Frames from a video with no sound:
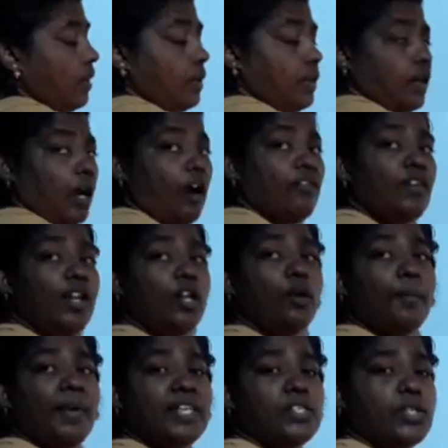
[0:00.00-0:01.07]
how will you
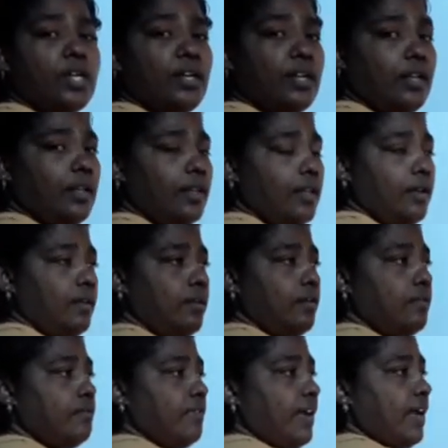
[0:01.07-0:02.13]
measure
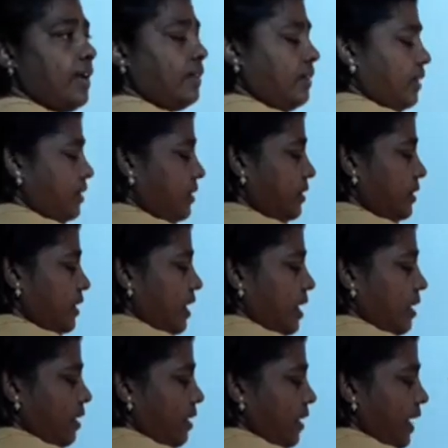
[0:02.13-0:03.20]
where this
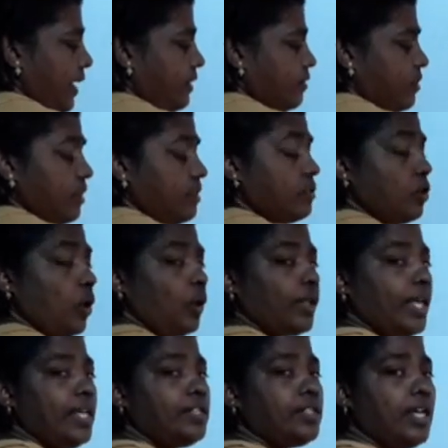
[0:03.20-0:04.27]
X is
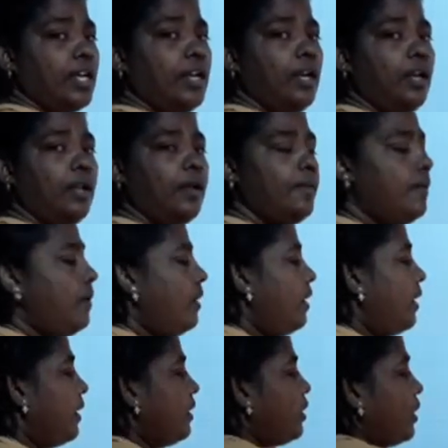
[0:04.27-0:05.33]
located?
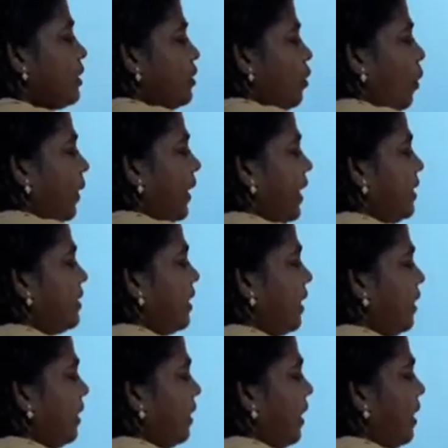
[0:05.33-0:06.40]
It is located
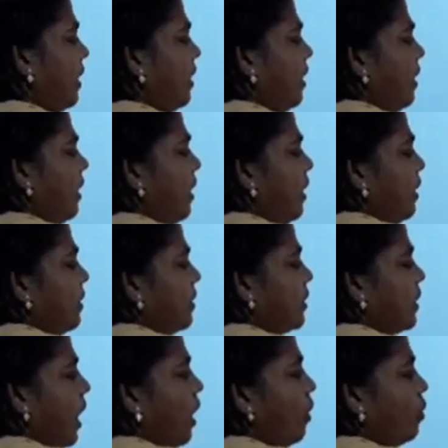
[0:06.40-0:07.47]
in the
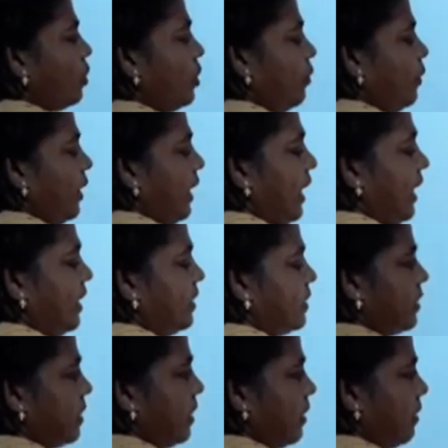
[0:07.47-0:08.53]

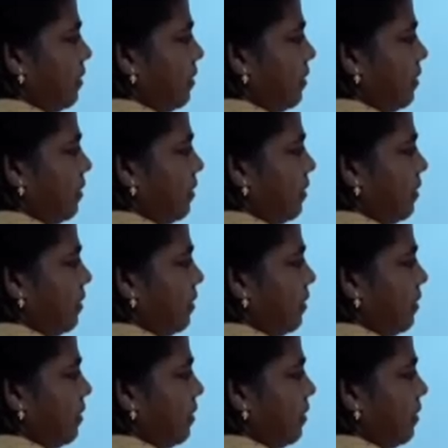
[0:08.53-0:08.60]
southeast